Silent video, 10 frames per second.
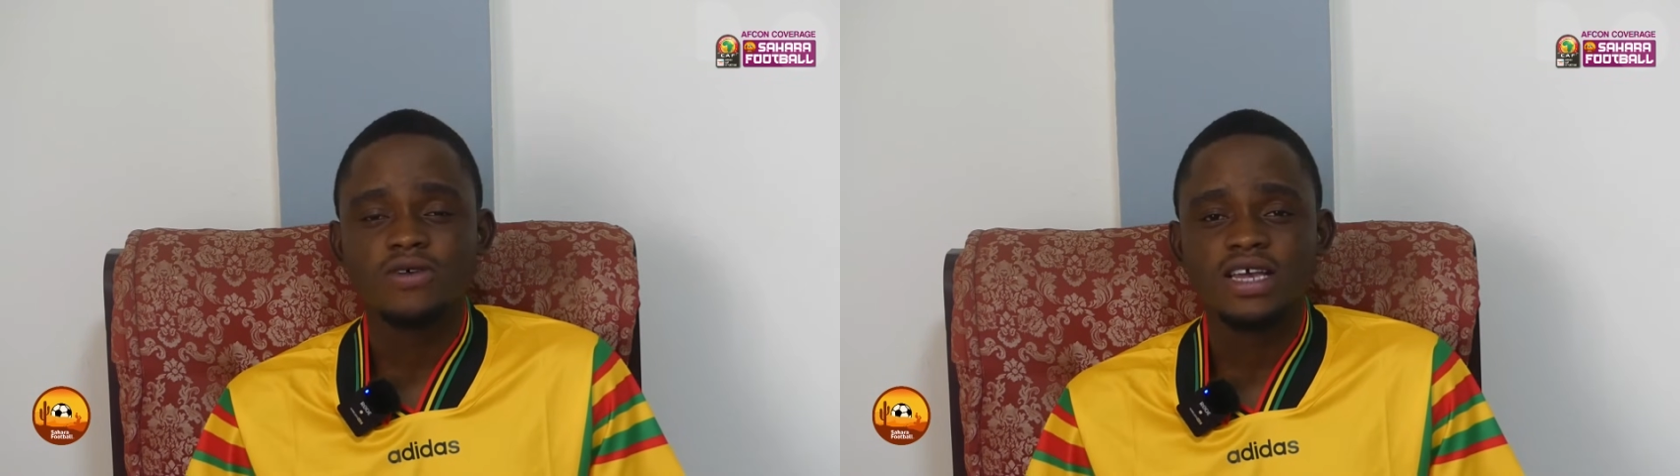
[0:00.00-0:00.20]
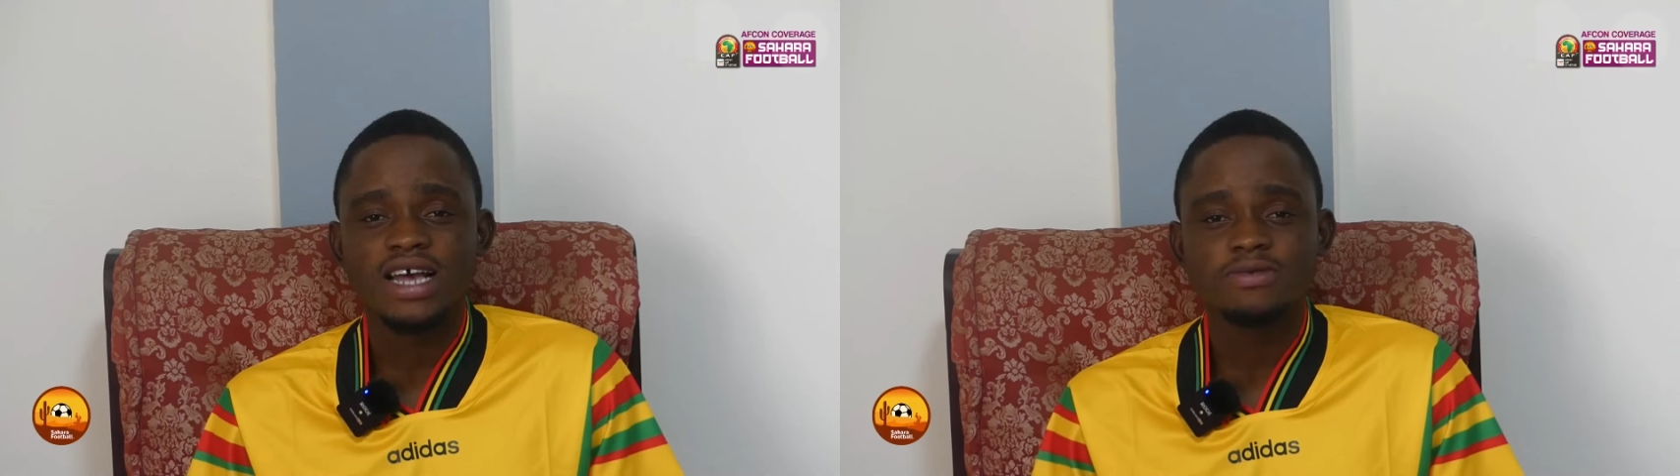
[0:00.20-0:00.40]

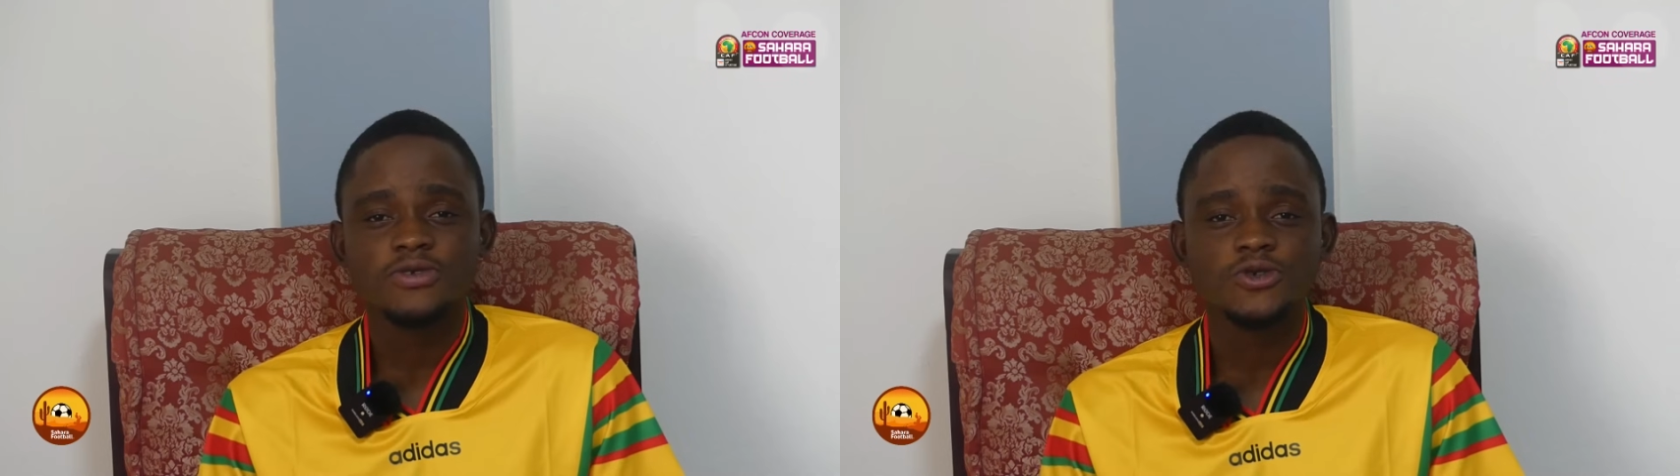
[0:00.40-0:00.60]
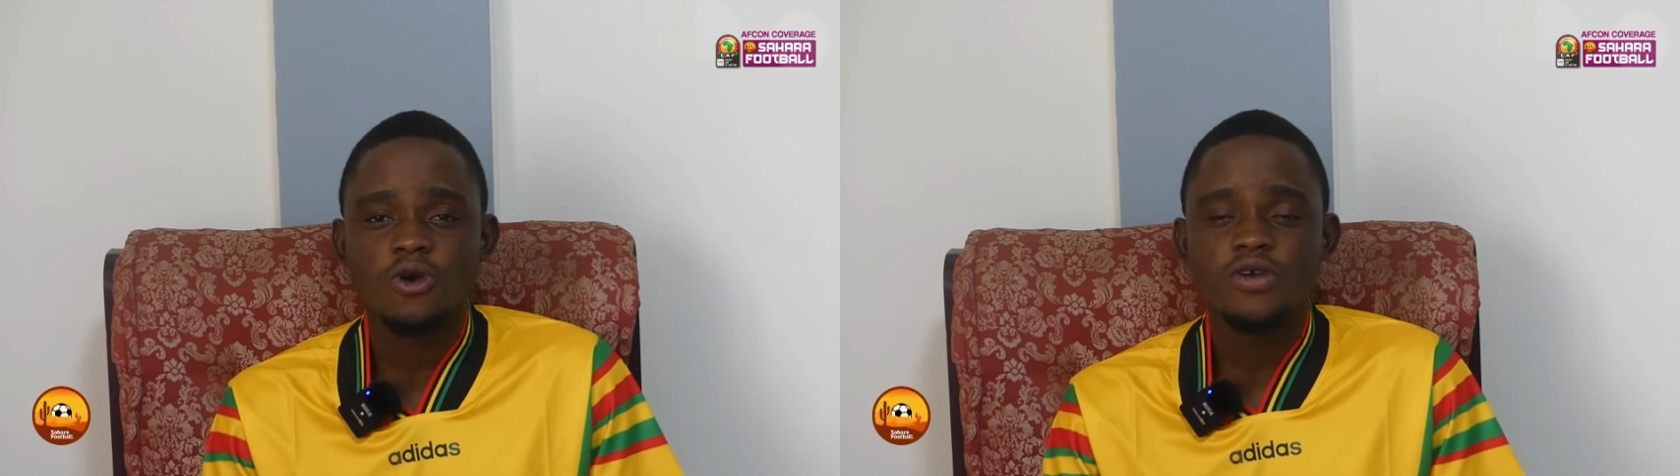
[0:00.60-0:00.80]
He has
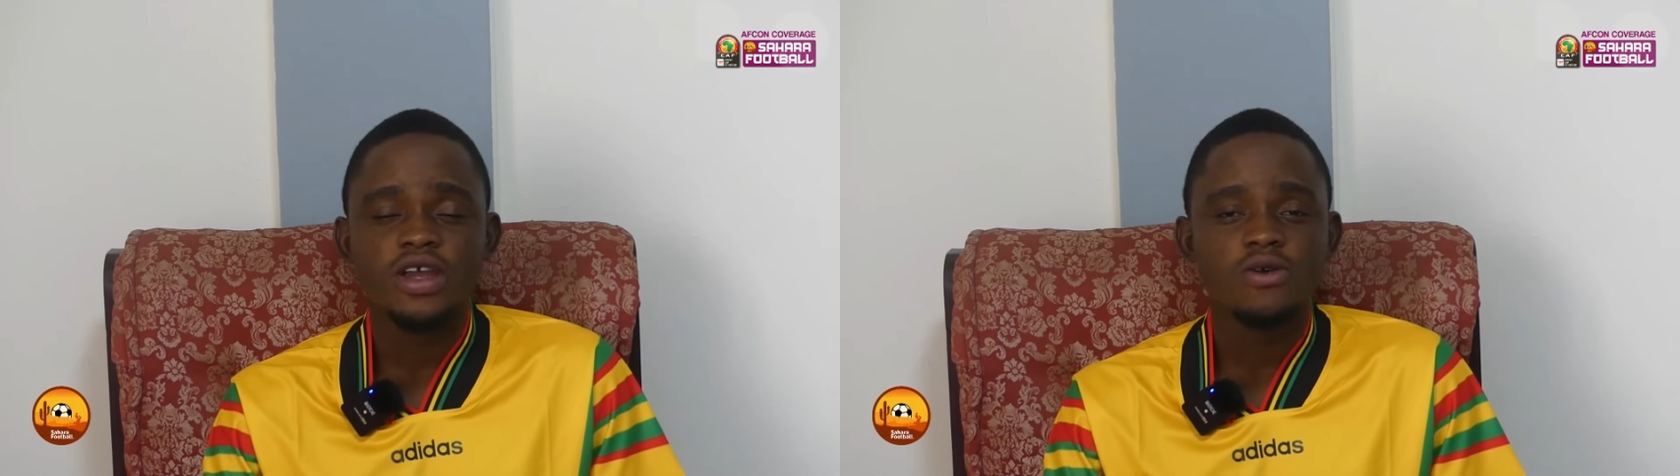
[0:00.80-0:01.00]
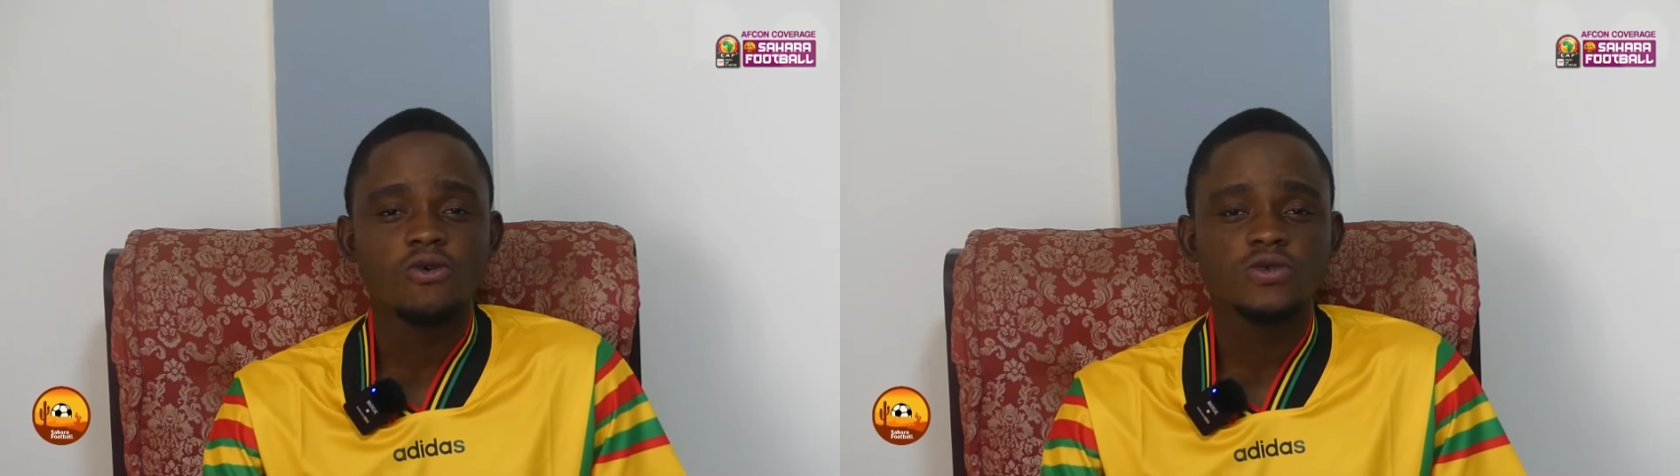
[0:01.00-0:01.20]
been
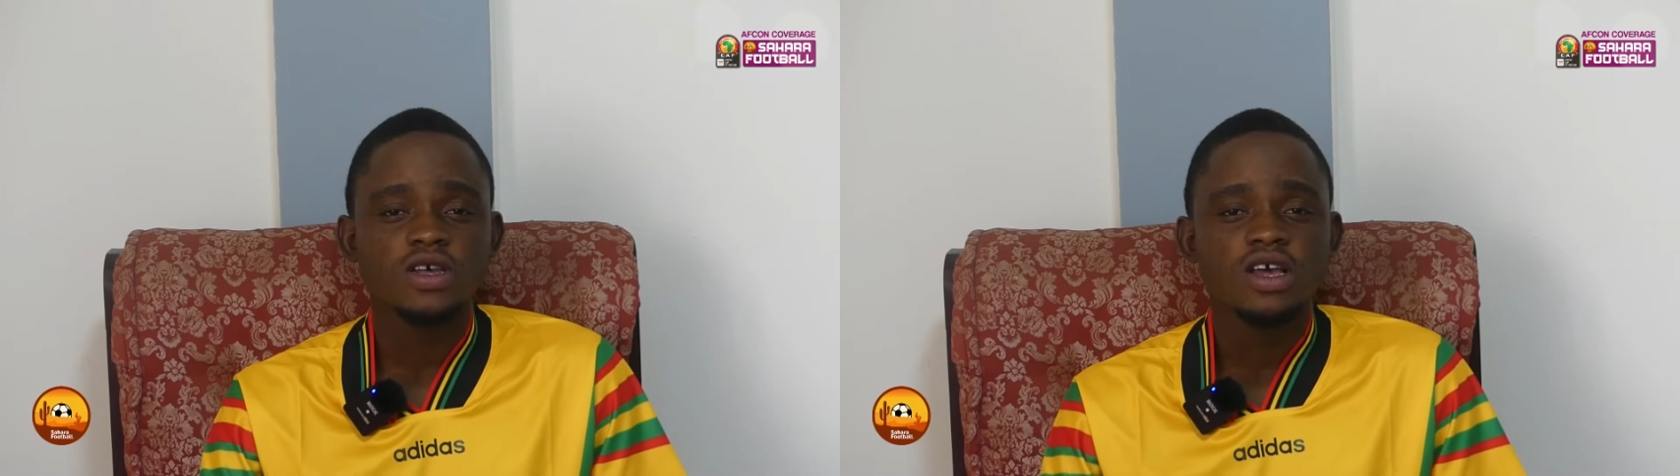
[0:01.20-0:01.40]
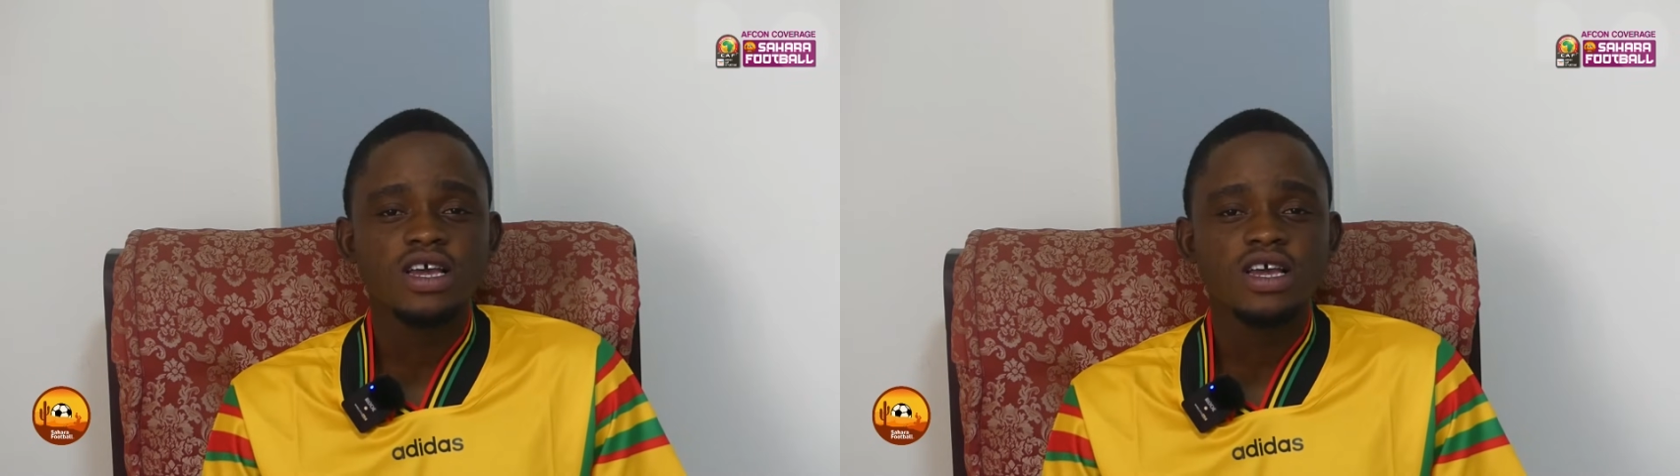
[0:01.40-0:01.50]
scoring goals,